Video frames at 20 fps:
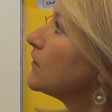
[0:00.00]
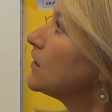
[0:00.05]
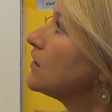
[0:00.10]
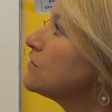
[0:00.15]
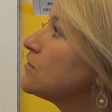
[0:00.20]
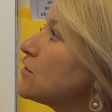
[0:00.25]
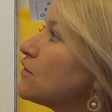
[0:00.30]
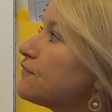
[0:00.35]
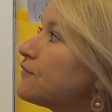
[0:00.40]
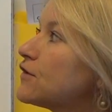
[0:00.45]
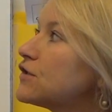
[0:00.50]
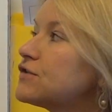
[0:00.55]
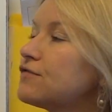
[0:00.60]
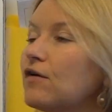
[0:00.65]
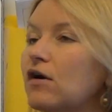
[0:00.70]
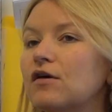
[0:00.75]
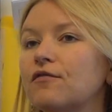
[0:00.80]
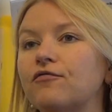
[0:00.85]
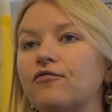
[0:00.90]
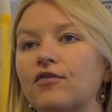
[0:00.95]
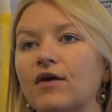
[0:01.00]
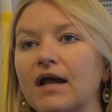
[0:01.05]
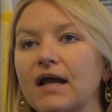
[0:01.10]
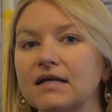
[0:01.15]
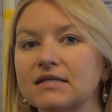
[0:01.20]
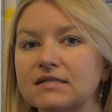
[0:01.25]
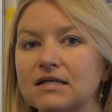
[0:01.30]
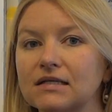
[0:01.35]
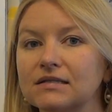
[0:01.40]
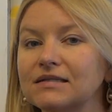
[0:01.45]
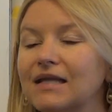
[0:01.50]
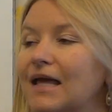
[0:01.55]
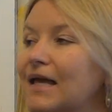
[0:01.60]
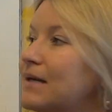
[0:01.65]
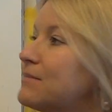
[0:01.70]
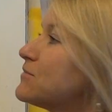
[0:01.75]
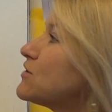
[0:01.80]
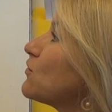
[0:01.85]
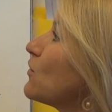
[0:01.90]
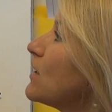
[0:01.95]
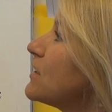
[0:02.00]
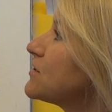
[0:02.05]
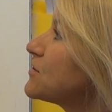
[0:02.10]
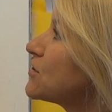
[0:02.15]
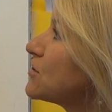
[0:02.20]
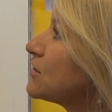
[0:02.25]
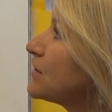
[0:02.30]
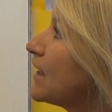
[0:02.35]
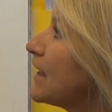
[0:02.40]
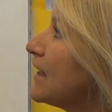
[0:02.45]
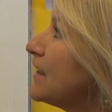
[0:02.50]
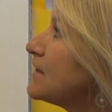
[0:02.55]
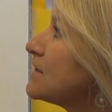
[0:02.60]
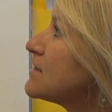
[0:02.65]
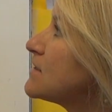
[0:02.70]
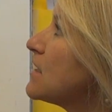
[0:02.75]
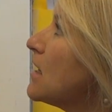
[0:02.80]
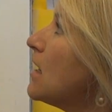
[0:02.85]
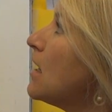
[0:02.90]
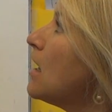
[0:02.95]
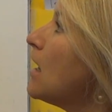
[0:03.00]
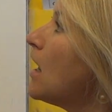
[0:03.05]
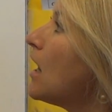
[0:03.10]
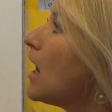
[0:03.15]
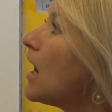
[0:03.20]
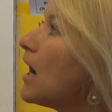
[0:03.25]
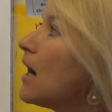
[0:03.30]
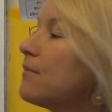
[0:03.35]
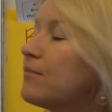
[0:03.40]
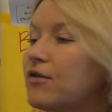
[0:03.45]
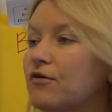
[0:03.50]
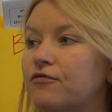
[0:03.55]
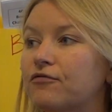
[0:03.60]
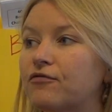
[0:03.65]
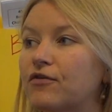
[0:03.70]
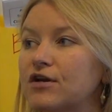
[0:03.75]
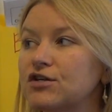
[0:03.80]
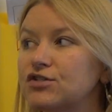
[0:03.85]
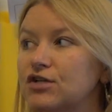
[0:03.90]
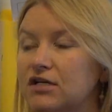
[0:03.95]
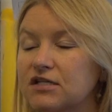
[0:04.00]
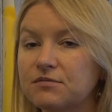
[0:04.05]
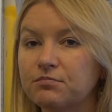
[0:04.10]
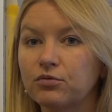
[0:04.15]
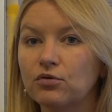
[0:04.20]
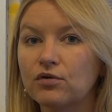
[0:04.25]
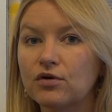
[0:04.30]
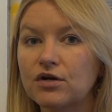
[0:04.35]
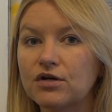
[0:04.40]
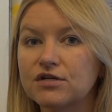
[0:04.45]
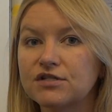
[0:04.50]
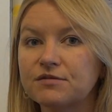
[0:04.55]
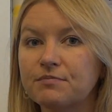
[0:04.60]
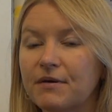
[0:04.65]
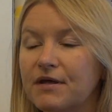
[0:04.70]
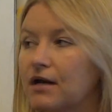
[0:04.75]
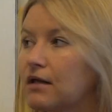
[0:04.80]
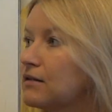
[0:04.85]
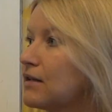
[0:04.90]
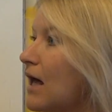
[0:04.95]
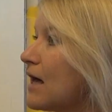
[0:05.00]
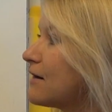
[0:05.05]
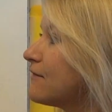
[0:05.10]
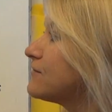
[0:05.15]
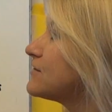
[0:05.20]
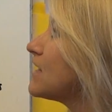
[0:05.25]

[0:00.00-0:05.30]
So first of all, France claims Western lands. The French explorers spent a lot of